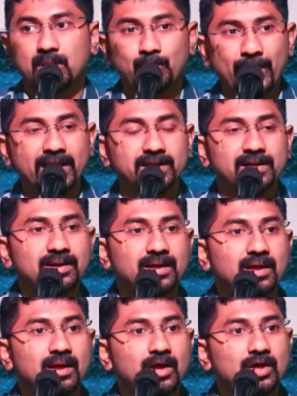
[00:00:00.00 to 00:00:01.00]

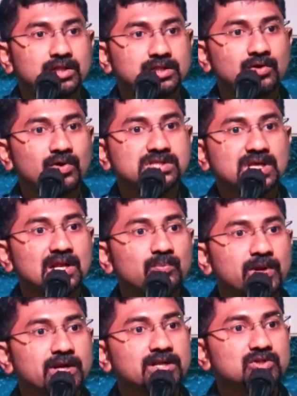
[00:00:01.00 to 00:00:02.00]
companion, they were
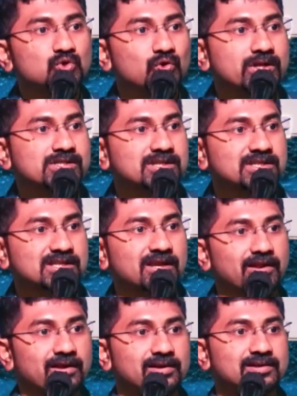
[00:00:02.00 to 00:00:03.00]
celebrating Judas
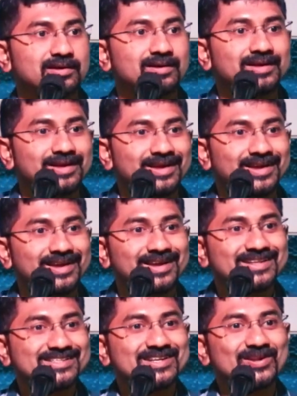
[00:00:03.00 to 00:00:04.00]
Iscariot
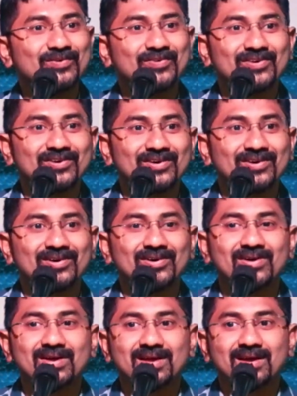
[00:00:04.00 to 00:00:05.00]
instead
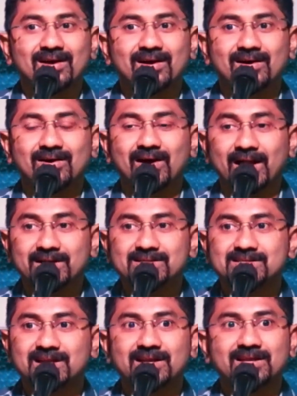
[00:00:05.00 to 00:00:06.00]
of
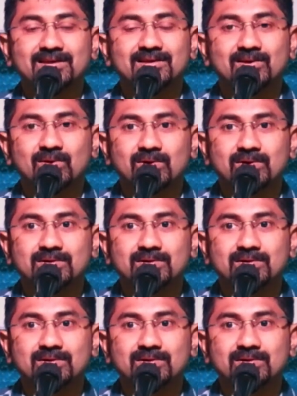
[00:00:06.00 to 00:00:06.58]
understanding